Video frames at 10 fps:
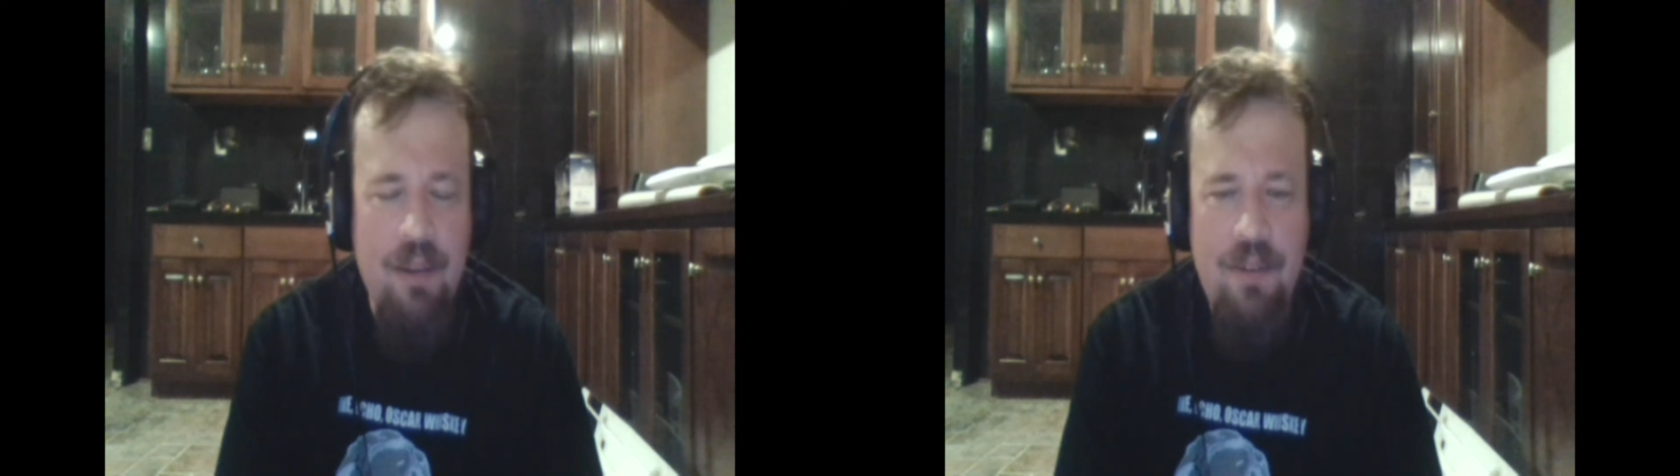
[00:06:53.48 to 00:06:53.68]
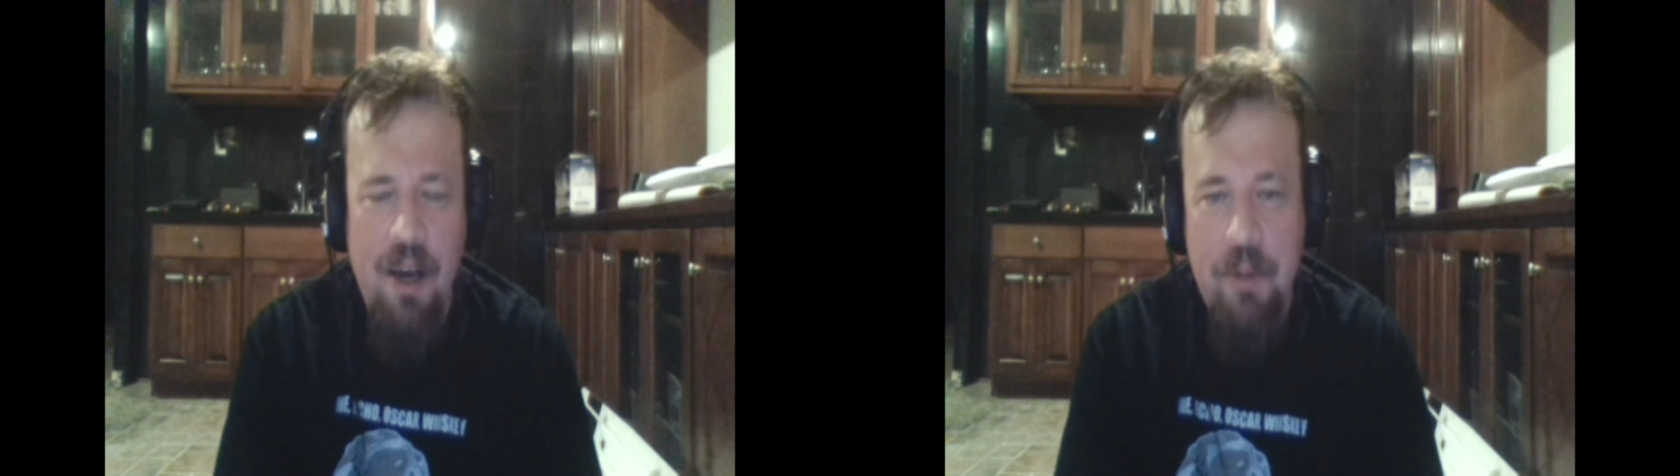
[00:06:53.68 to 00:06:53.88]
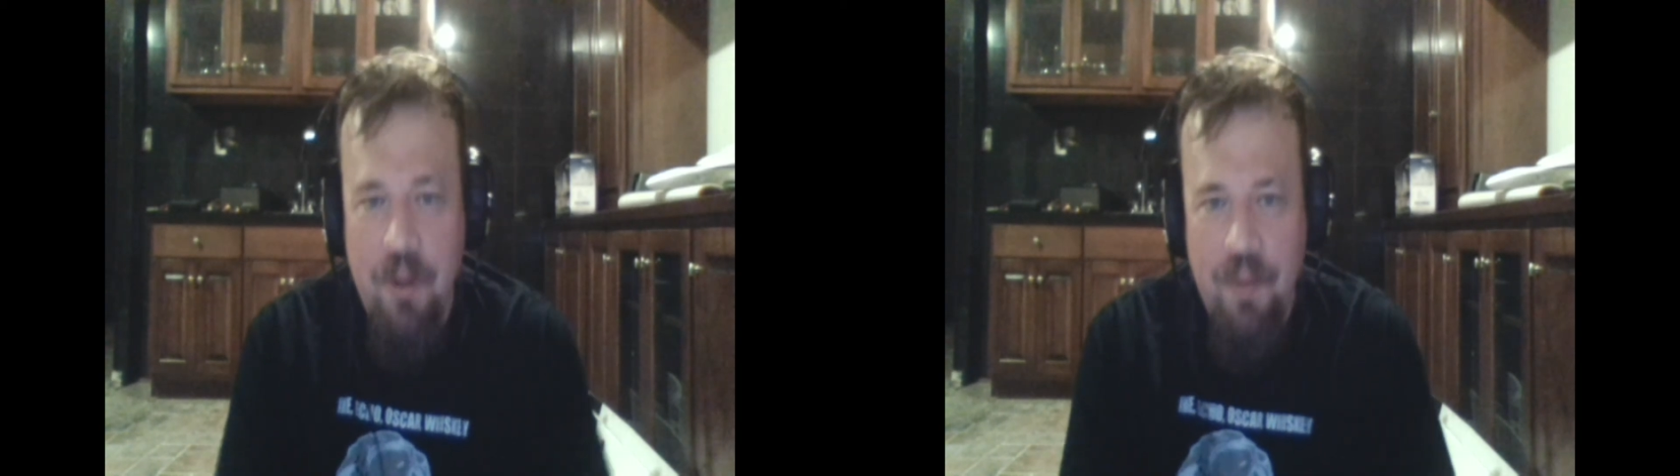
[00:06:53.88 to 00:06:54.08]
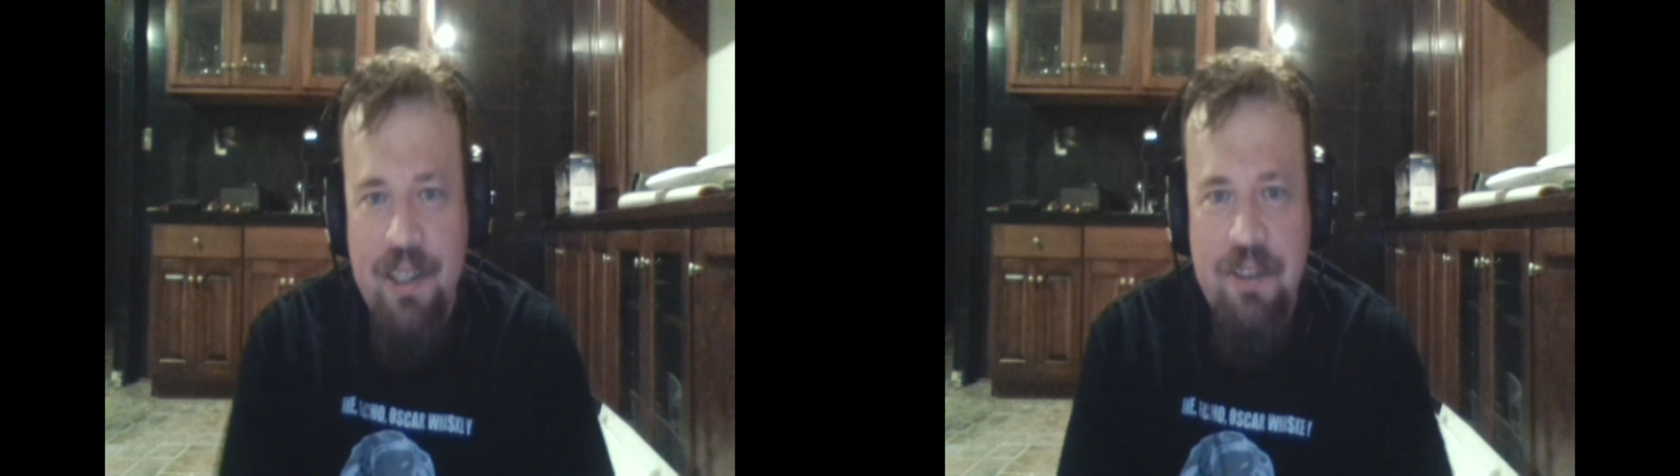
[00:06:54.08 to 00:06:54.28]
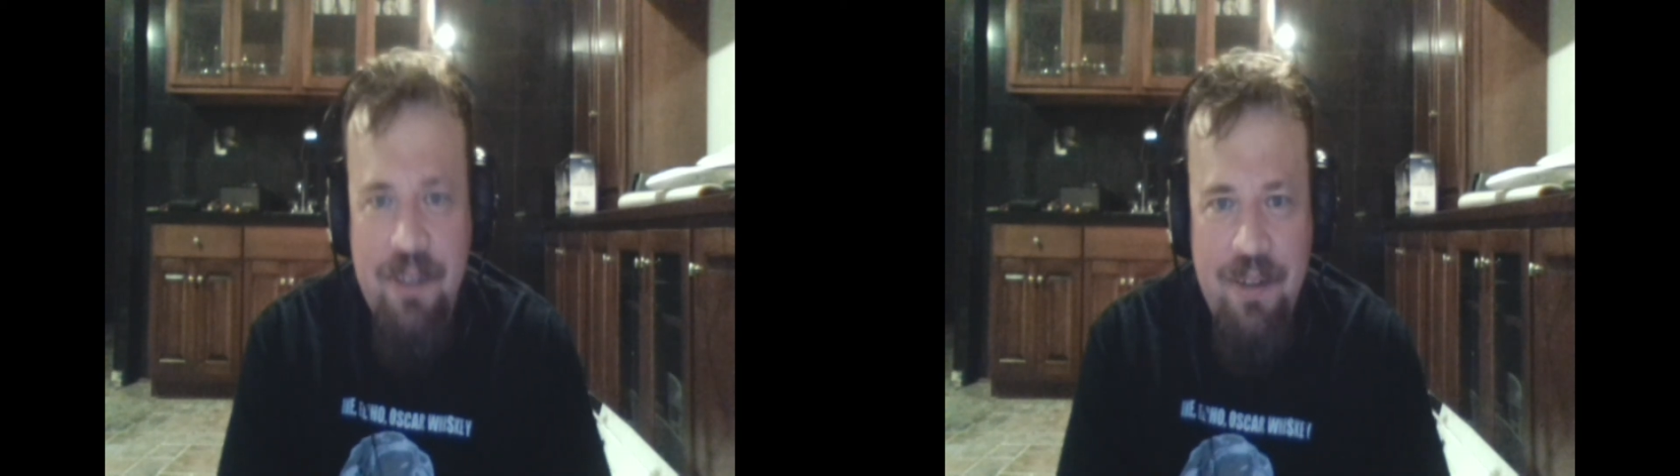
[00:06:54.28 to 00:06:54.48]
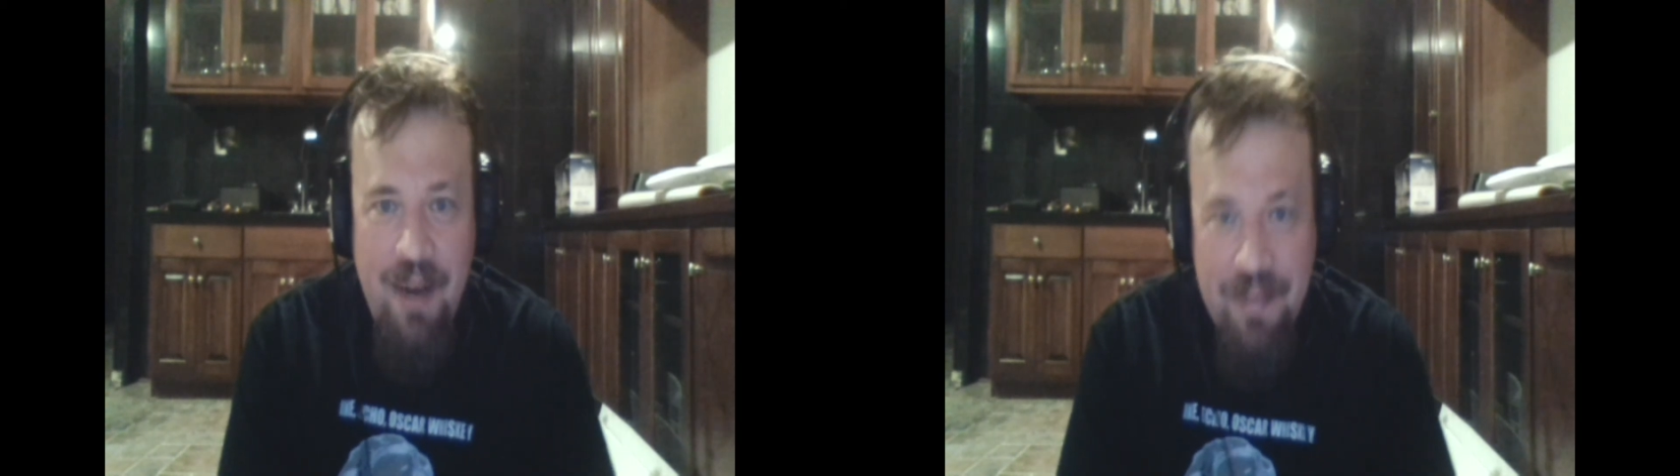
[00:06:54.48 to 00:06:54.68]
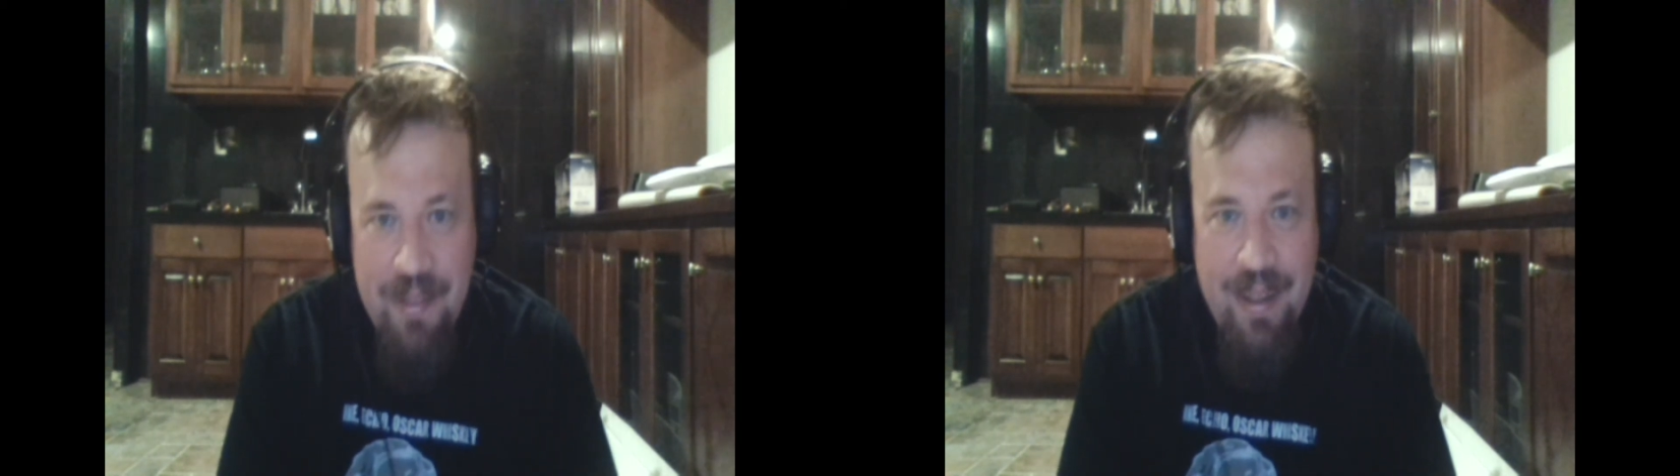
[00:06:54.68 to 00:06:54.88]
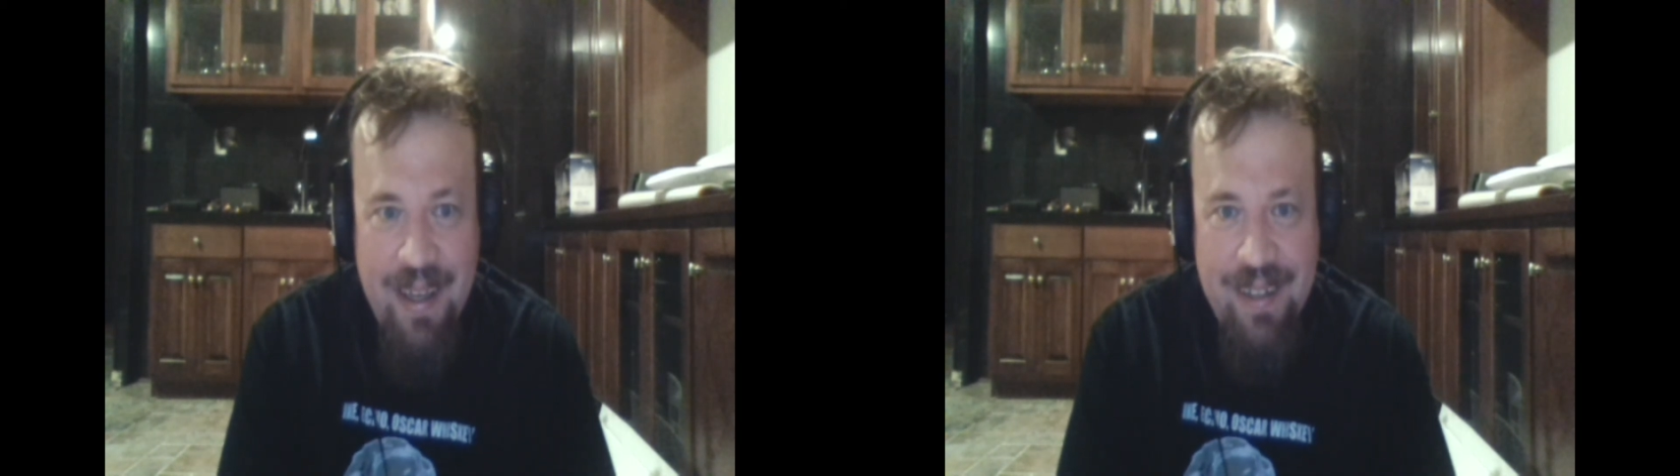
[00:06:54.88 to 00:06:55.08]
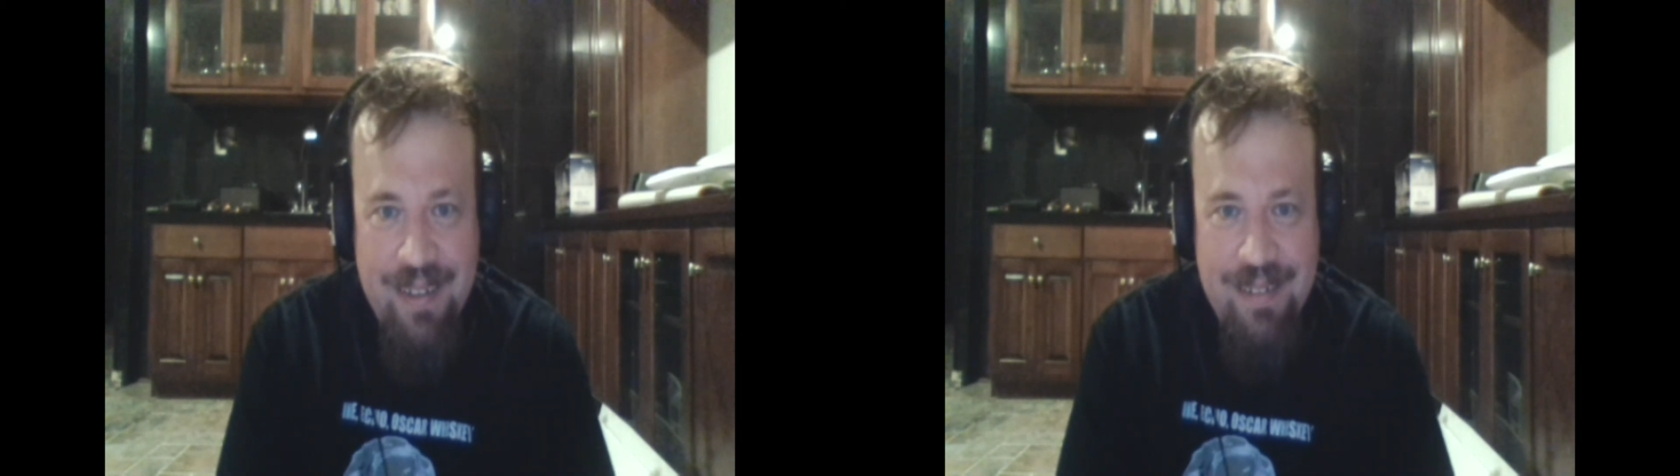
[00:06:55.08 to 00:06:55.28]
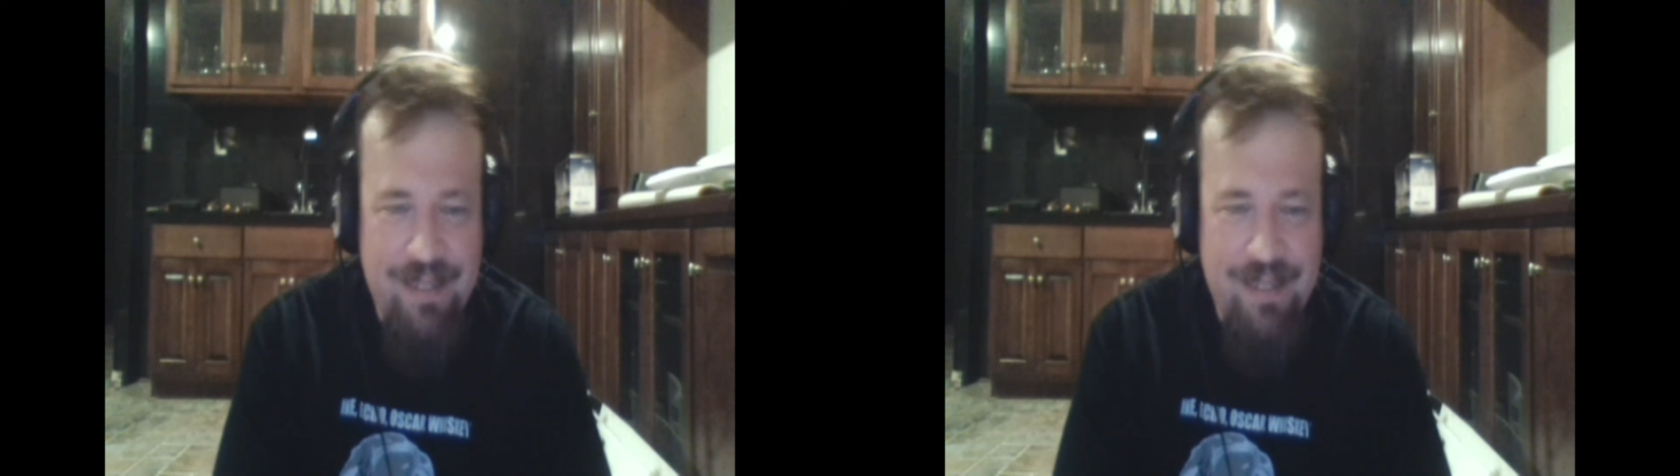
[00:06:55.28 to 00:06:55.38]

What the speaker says: So I'm going to do the right thing.